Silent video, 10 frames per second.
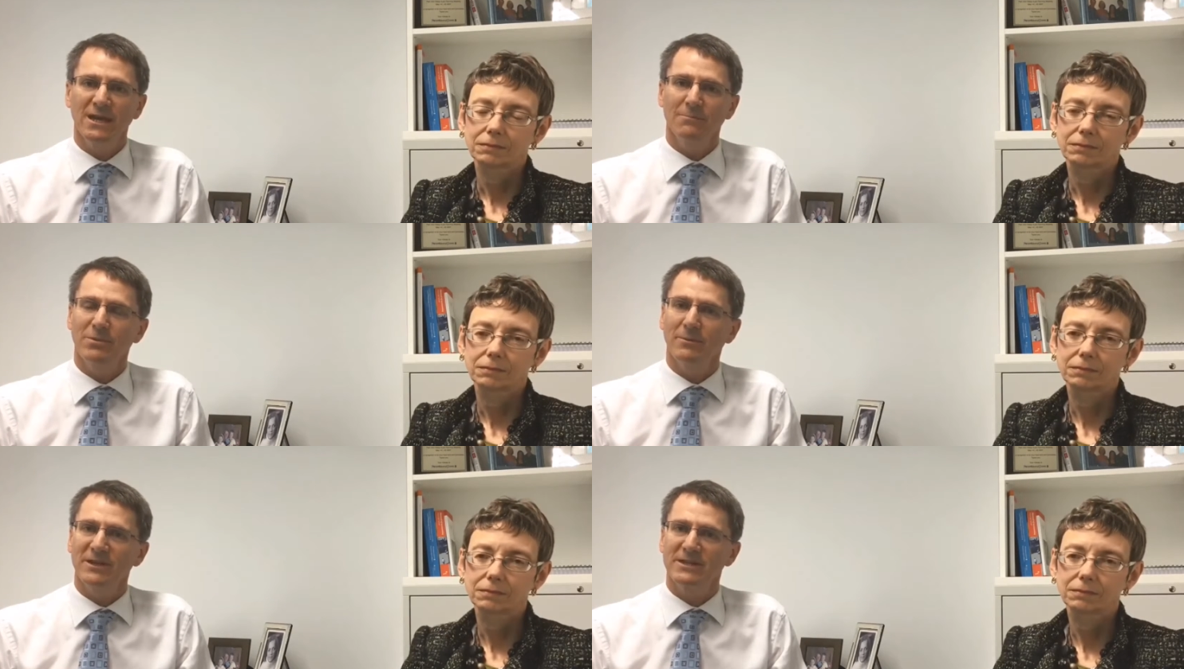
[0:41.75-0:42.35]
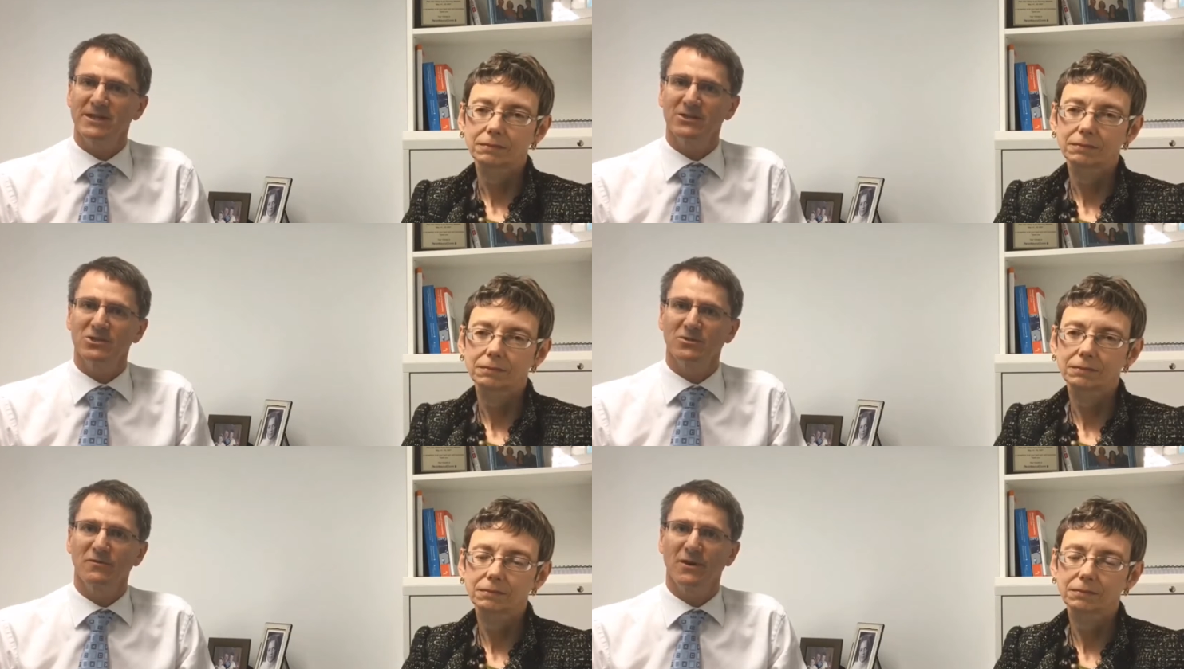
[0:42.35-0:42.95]

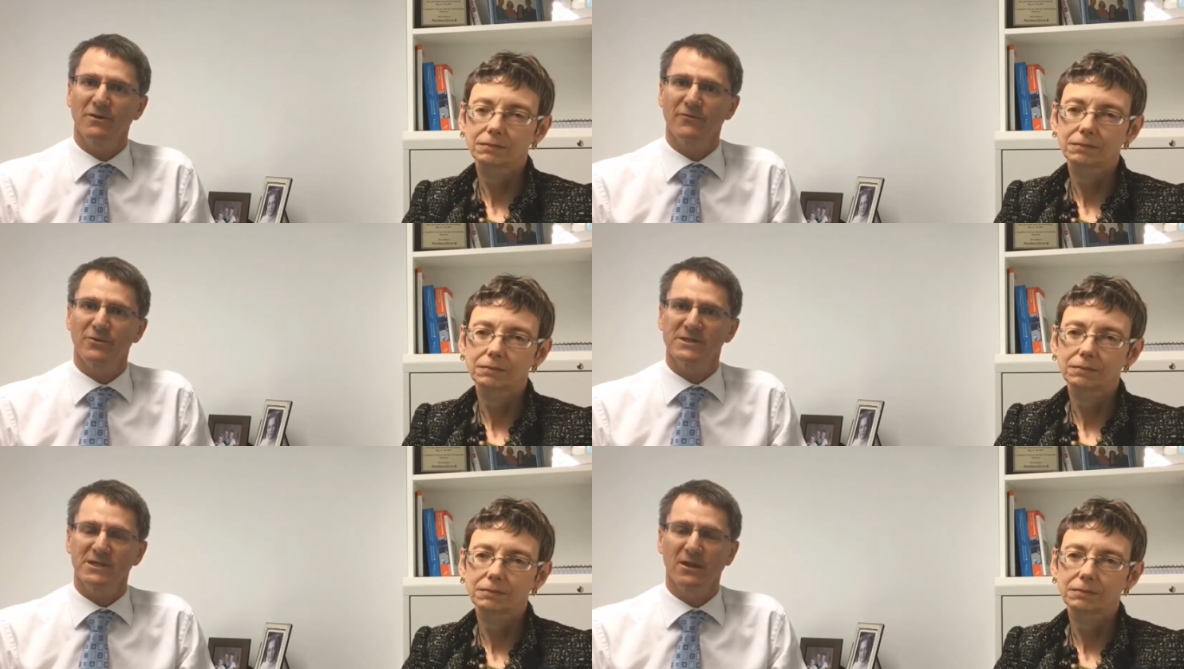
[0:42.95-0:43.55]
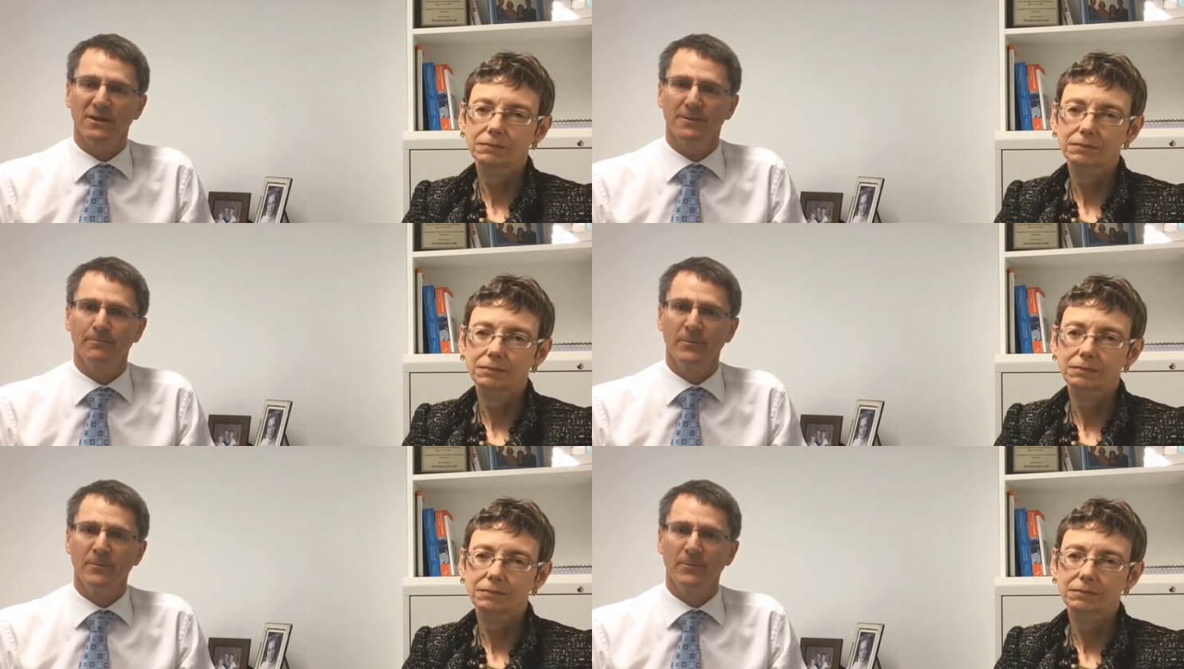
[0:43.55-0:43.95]
Speaker 1: implementation of IFRS 9.